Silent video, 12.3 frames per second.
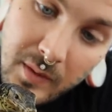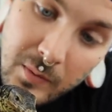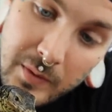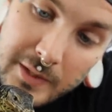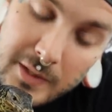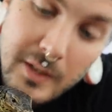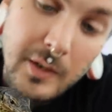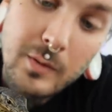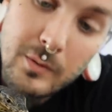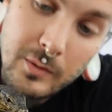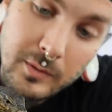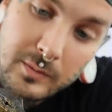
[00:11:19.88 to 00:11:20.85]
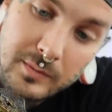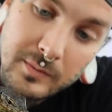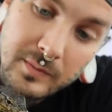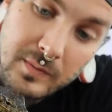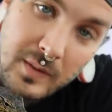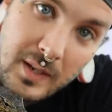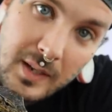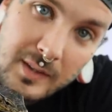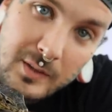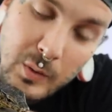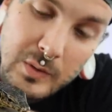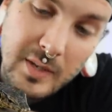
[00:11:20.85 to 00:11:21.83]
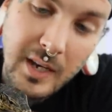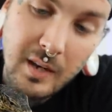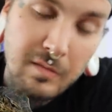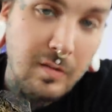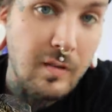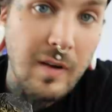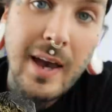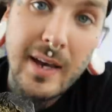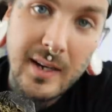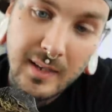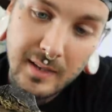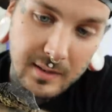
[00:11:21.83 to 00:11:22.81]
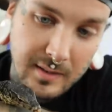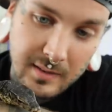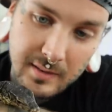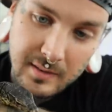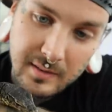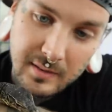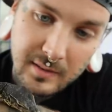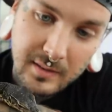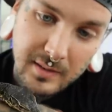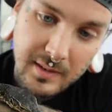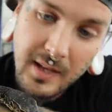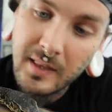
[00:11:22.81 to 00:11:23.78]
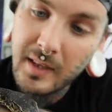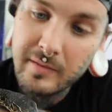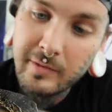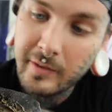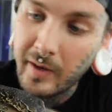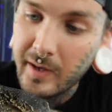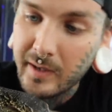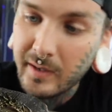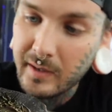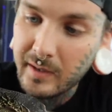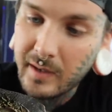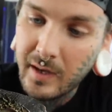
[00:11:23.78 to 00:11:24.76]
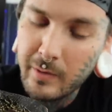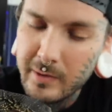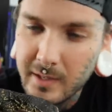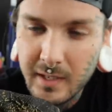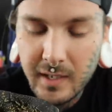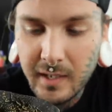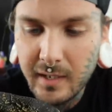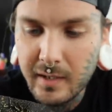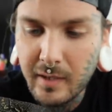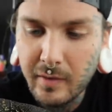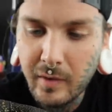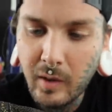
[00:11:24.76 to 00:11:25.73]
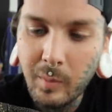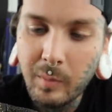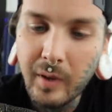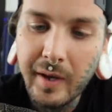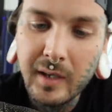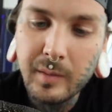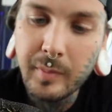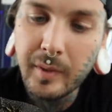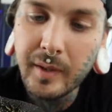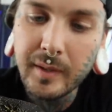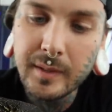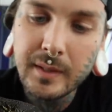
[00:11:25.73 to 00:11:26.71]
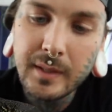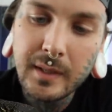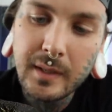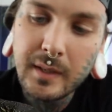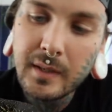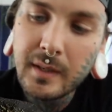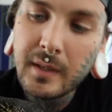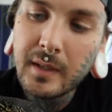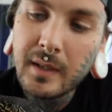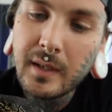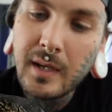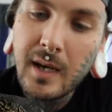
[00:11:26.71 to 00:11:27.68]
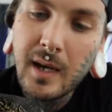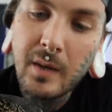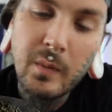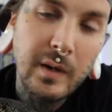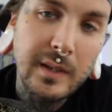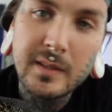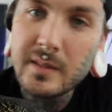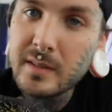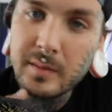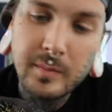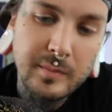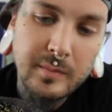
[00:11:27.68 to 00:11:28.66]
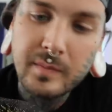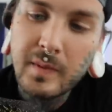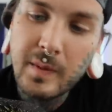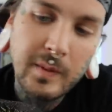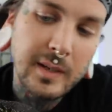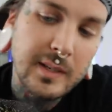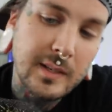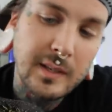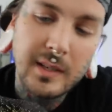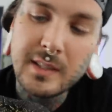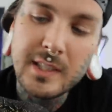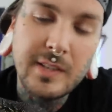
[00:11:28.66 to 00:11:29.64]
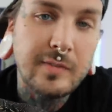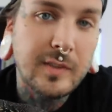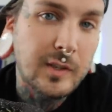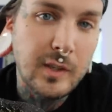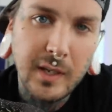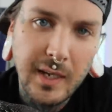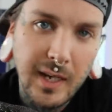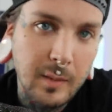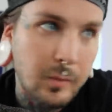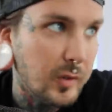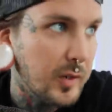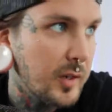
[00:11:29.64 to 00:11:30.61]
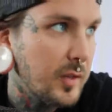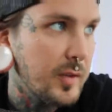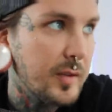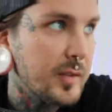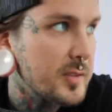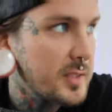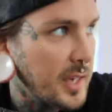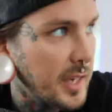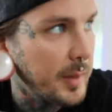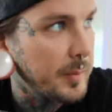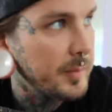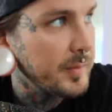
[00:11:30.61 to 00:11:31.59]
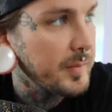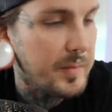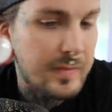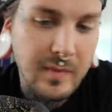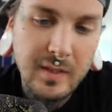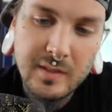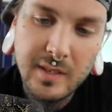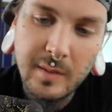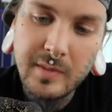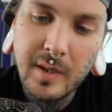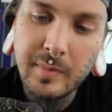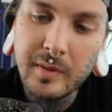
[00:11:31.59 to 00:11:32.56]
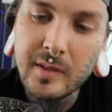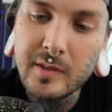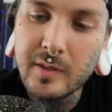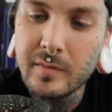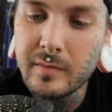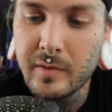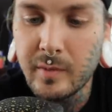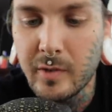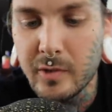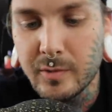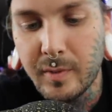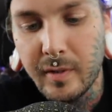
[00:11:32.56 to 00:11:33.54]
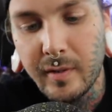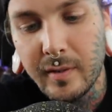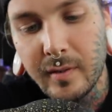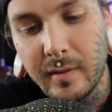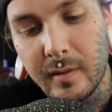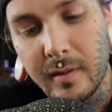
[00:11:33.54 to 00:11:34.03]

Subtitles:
Which is cool. So it's like a variety. And I like variety. I was gonna get another all black, but I wanted a different looking animal. You know, they're the same type of lizard for the most part.